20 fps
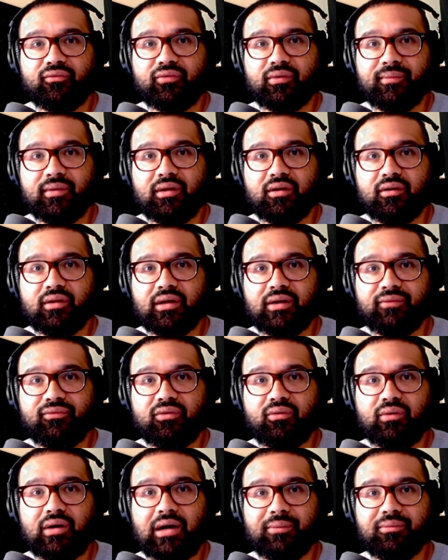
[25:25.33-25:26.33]
From here, you have
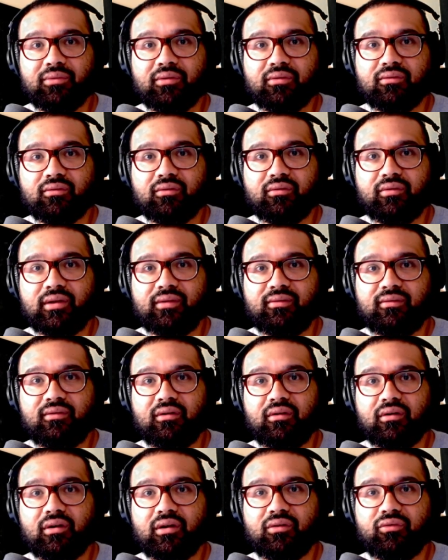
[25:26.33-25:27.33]
two options: create
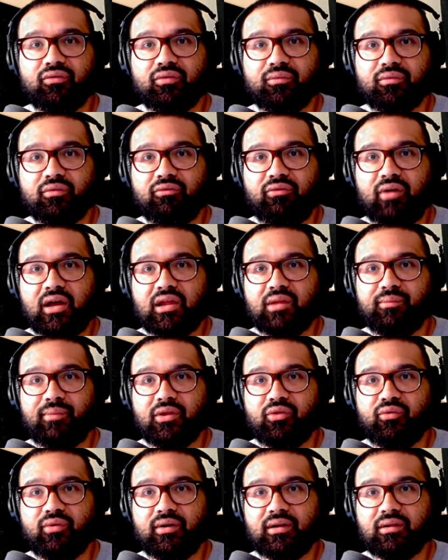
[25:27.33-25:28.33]
secret arrows from scratch by
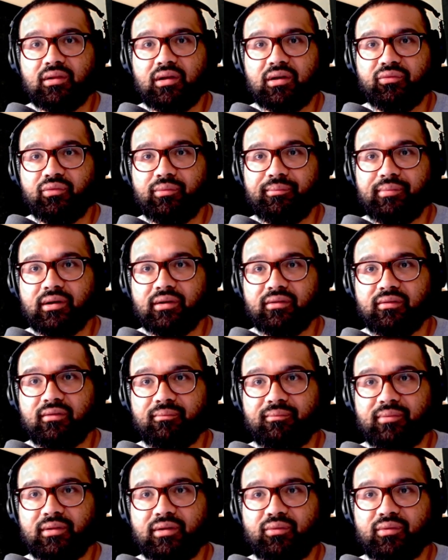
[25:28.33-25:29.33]
treating logs with buckets
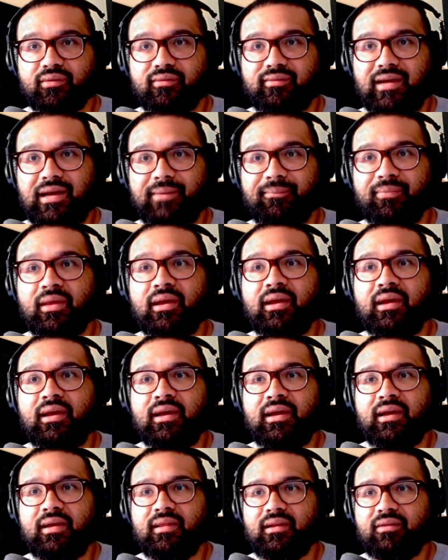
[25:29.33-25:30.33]
of bloodwood sap,
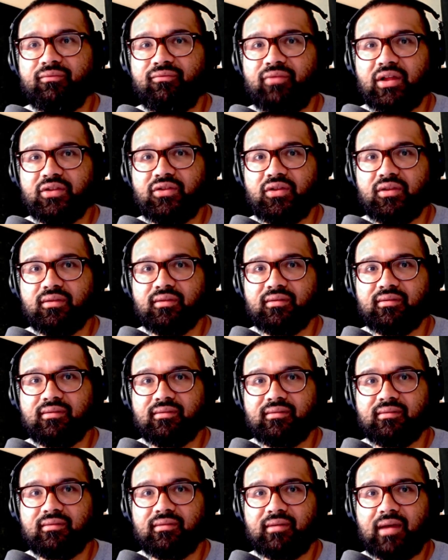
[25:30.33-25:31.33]
then fletching the
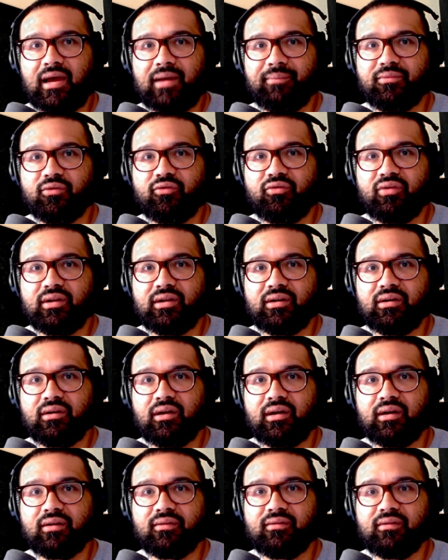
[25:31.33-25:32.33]
sap treated
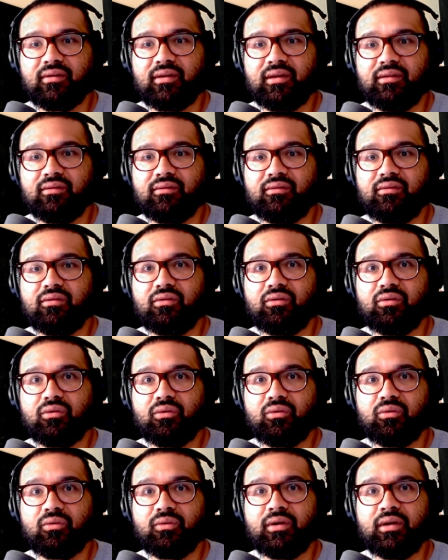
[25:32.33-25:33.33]
logs
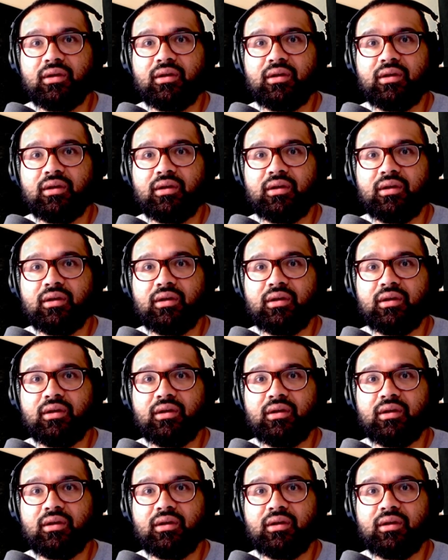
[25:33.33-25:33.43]
into